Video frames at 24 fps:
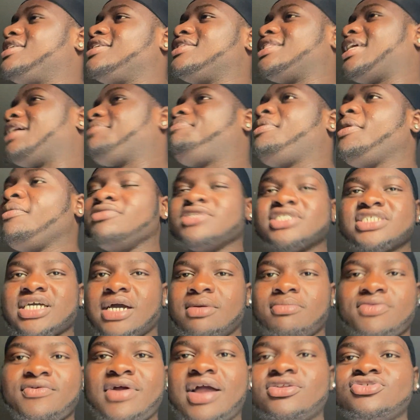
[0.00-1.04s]
Like people just
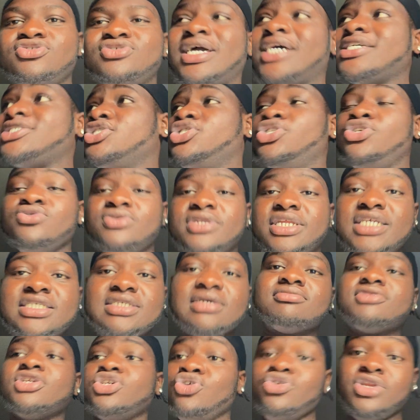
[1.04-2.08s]
come around you and ask you, do you need
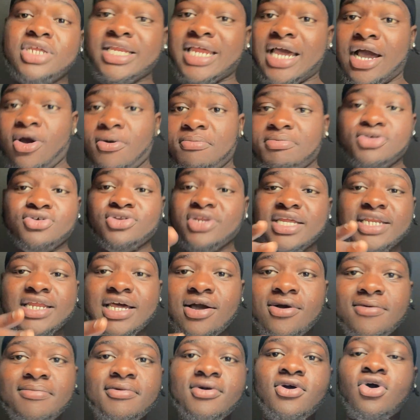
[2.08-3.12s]
something? You need help? You need
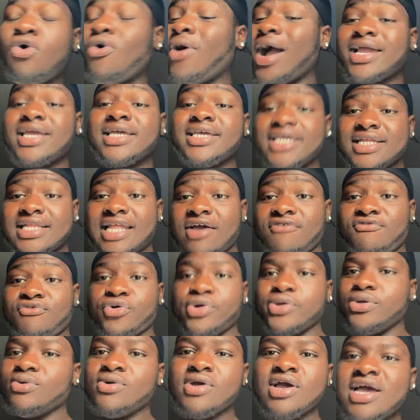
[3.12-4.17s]
help? Oh, I can get that for
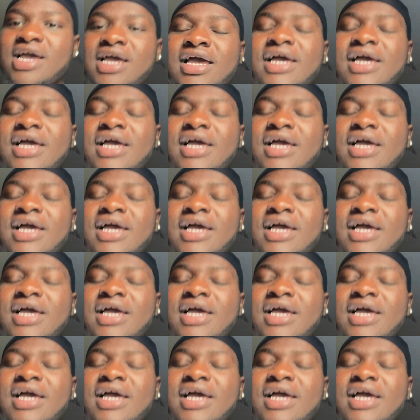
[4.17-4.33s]
you.